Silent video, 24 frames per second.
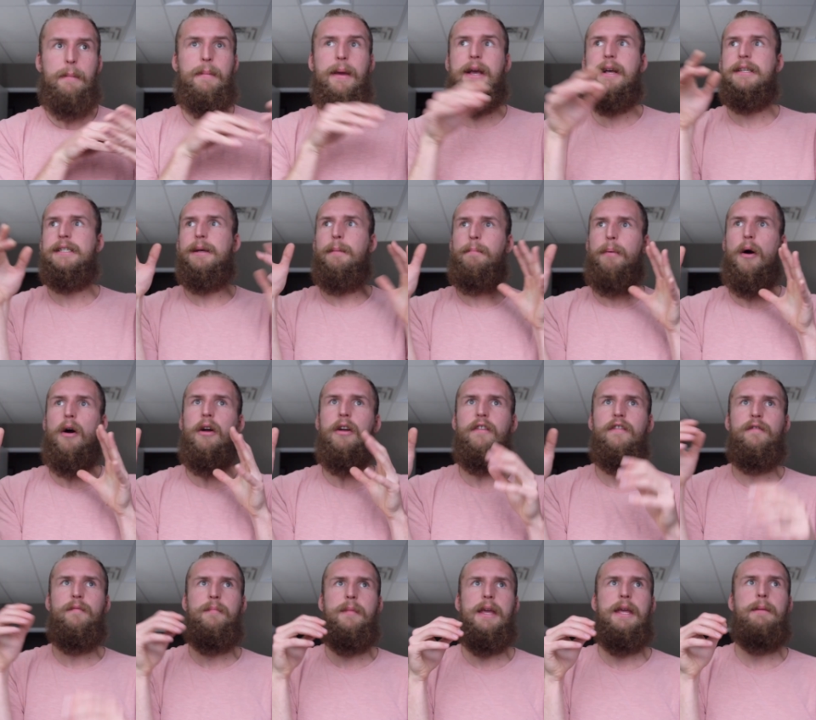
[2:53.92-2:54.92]
because a part
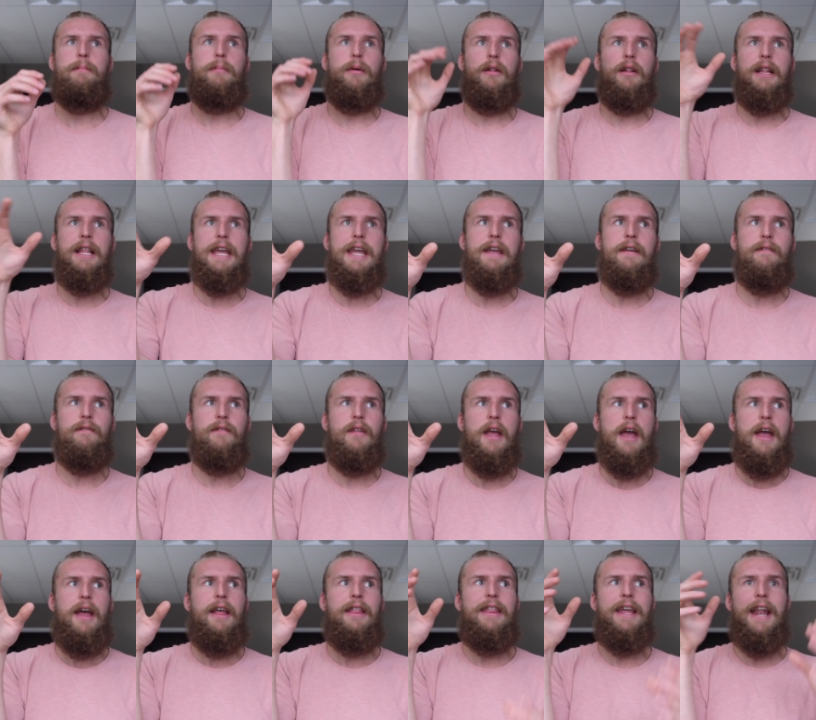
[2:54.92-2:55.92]
of me believed
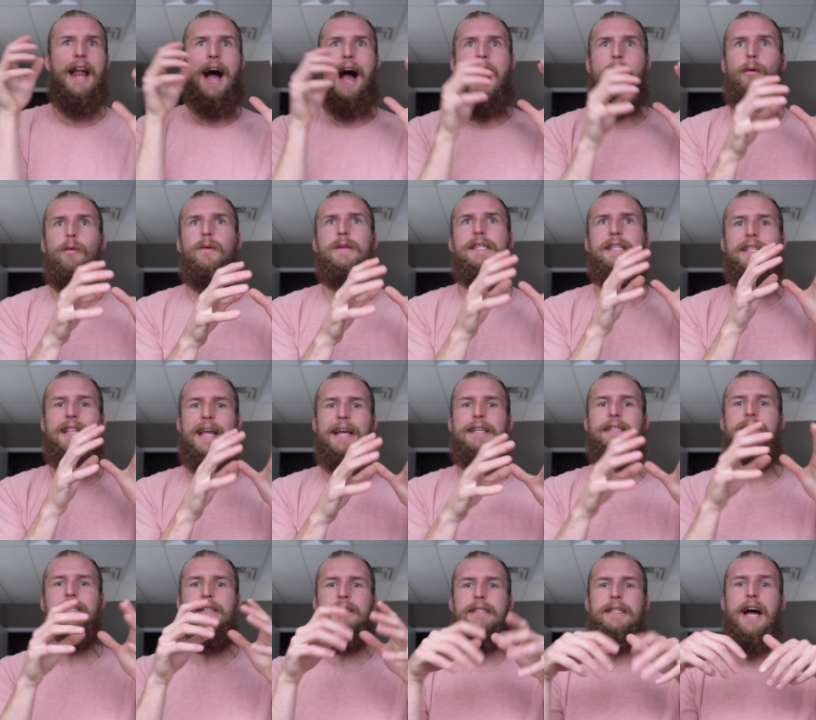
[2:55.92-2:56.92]
that I was
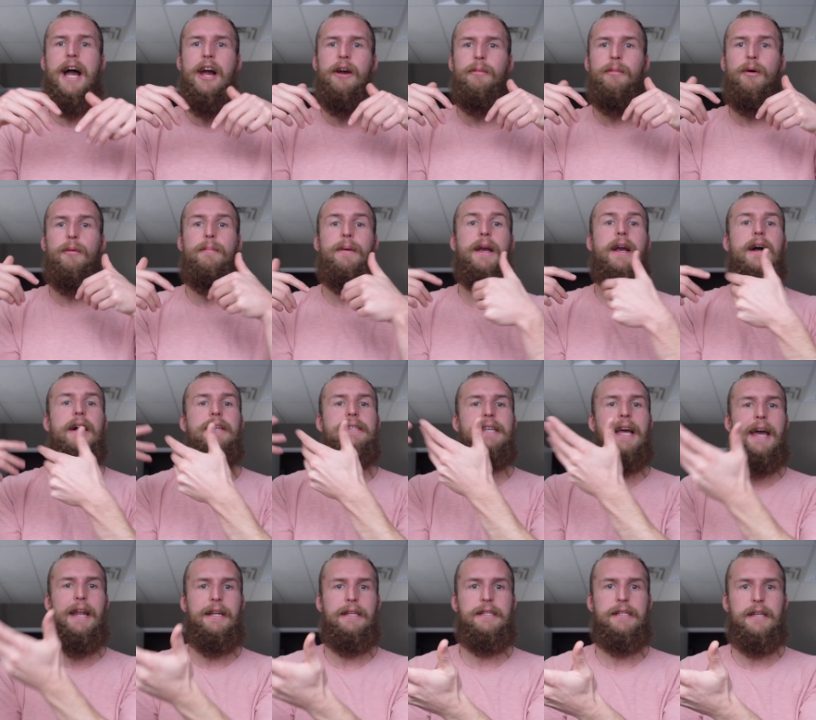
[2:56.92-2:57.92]
less desirable because
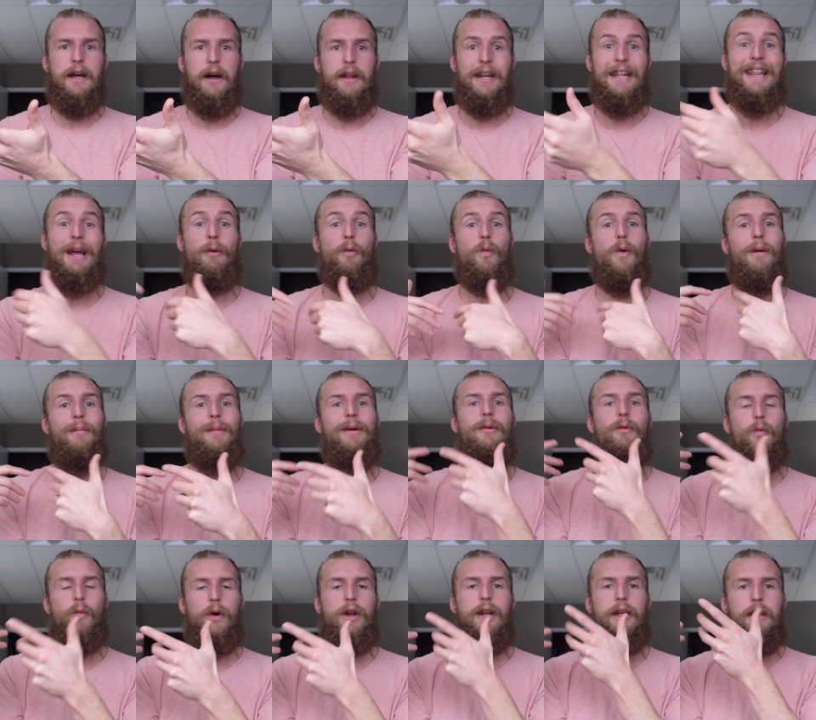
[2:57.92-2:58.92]
I had a son and that
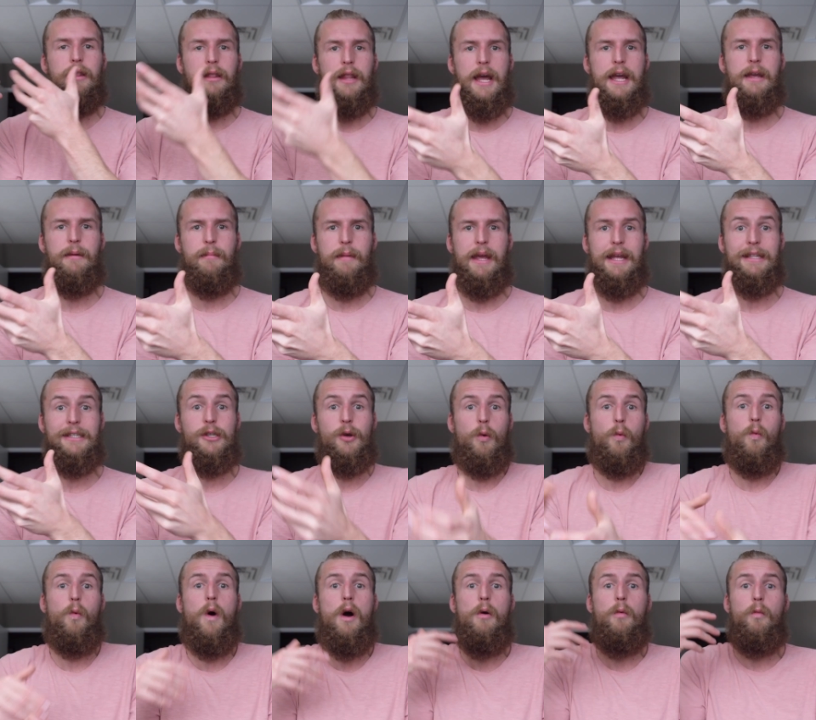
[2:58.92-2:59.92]
women wouldn't like me. And so,
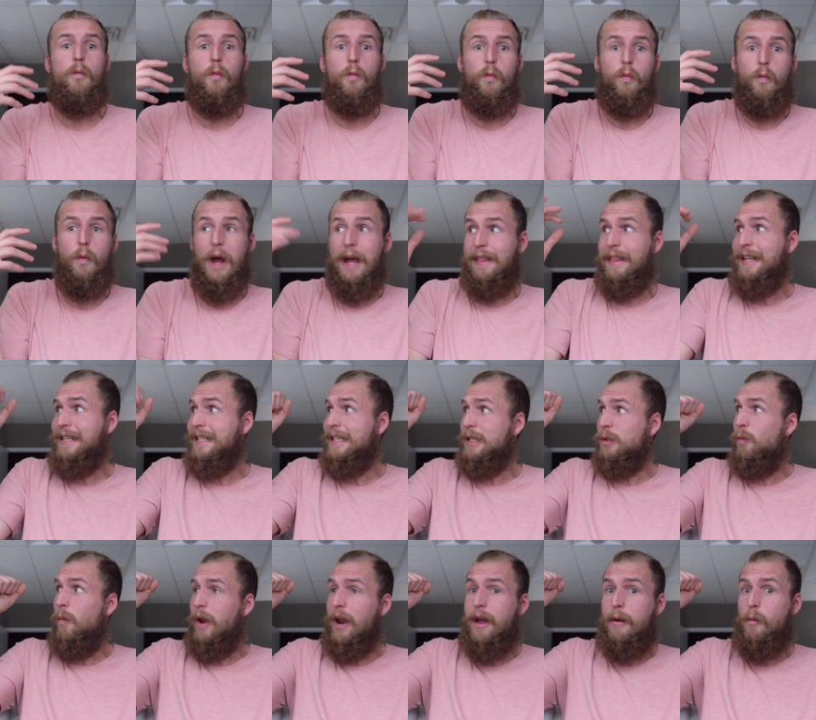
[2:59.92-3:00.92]
what, and this
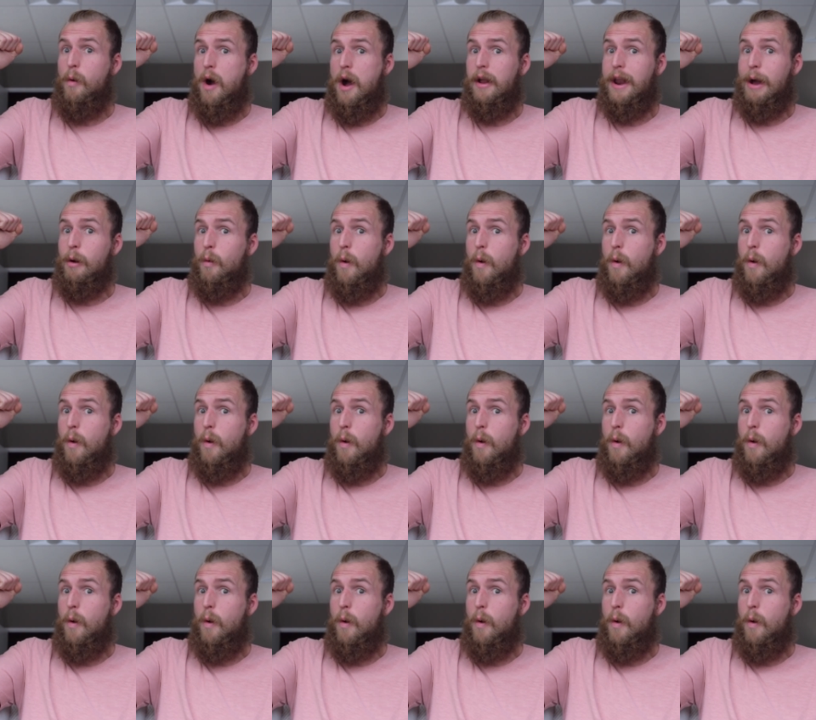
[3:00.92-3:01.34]
is what I want I